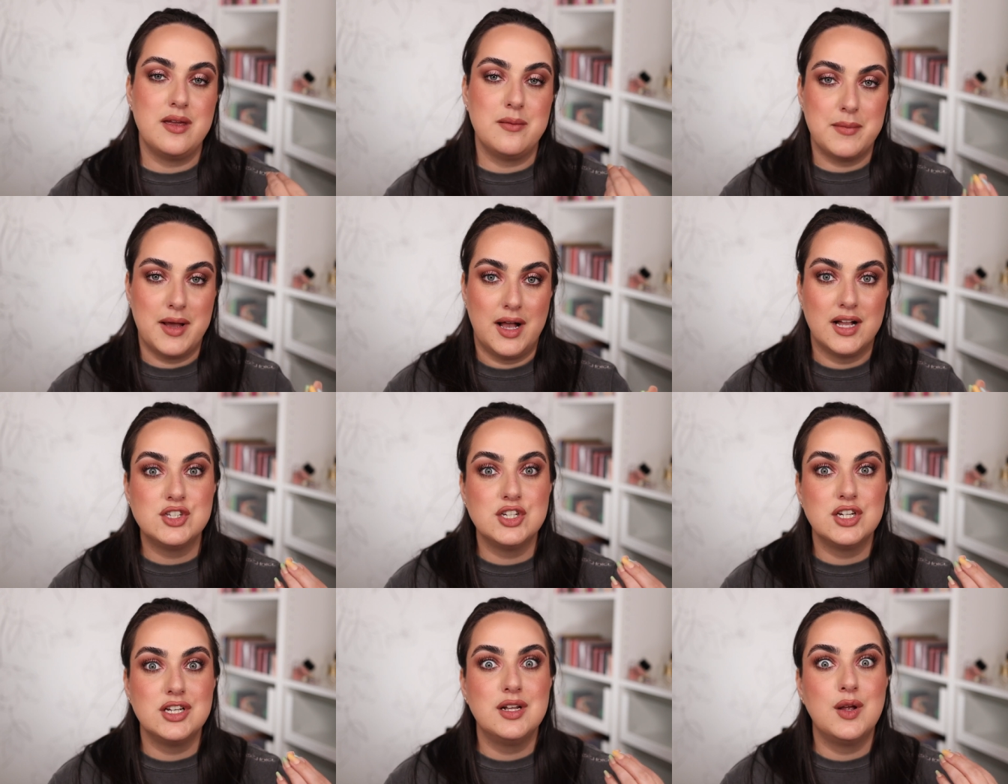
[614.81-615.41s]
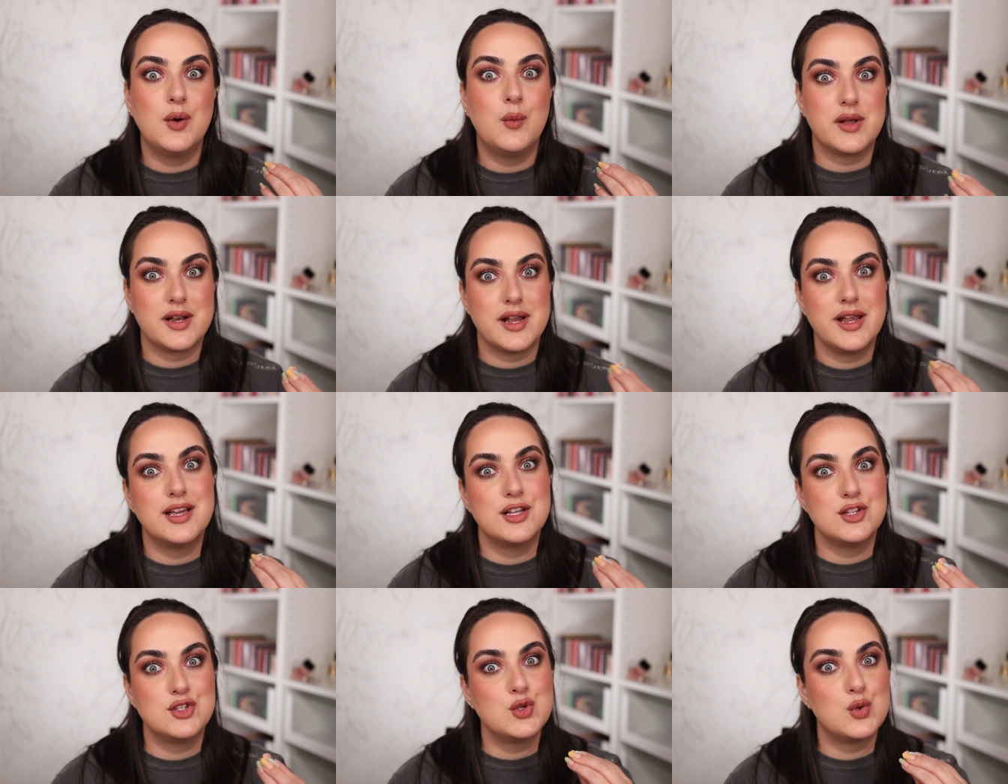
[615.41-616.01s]
Imagine what I
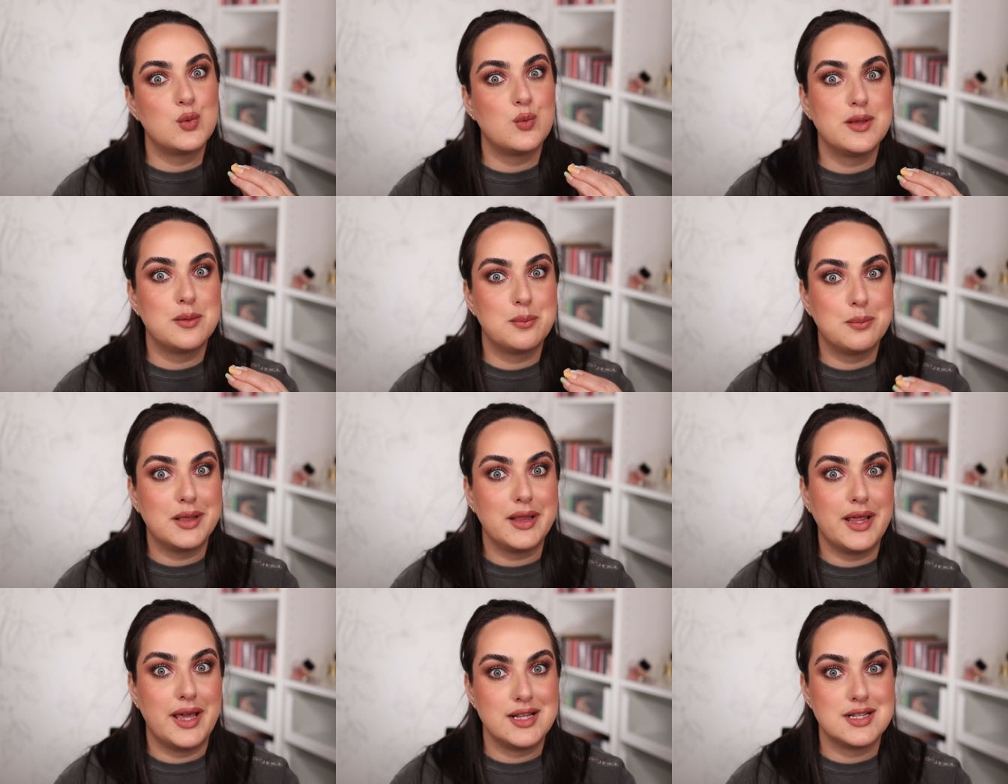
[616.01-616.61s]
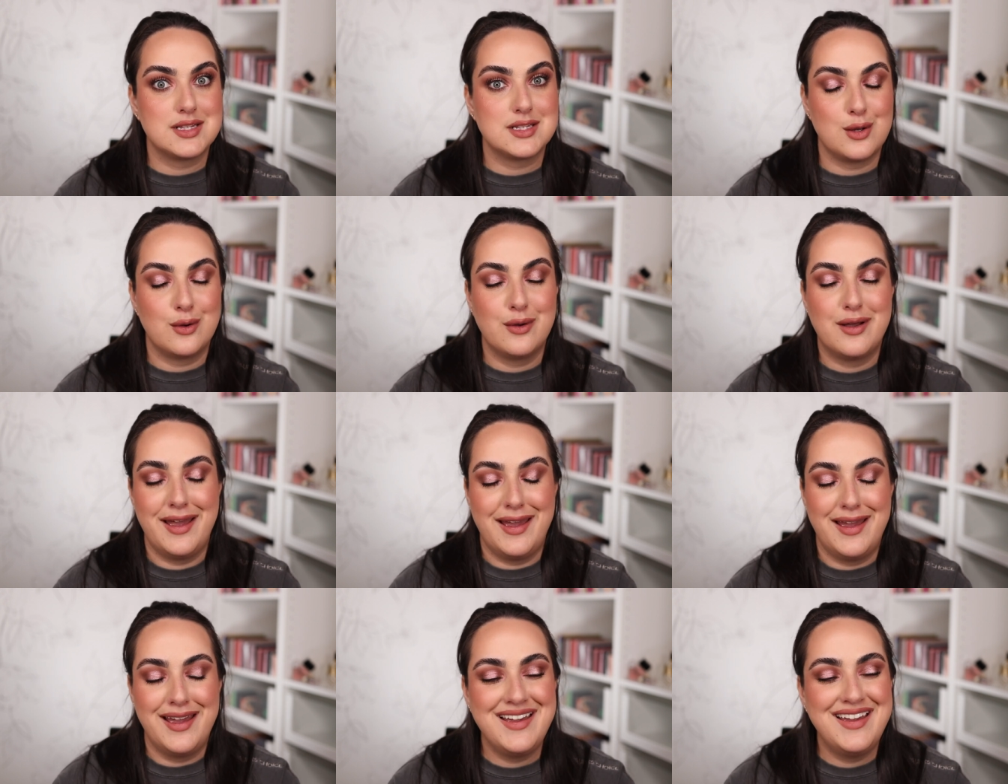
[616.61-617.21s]
can do with plates,
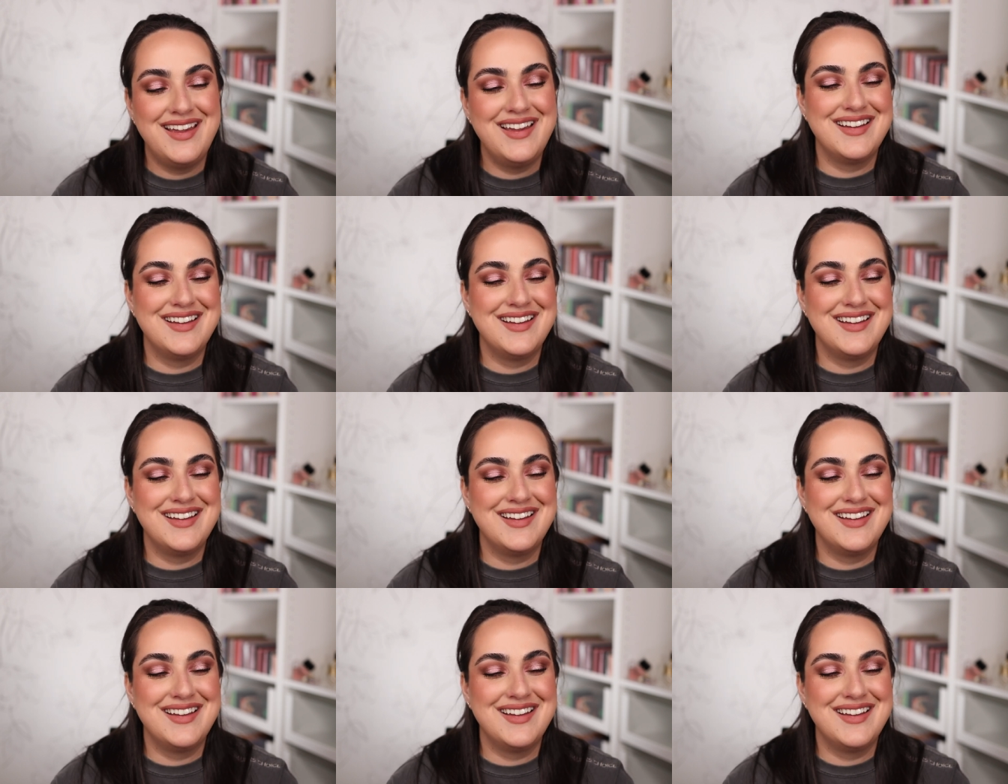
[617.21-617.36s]
okay?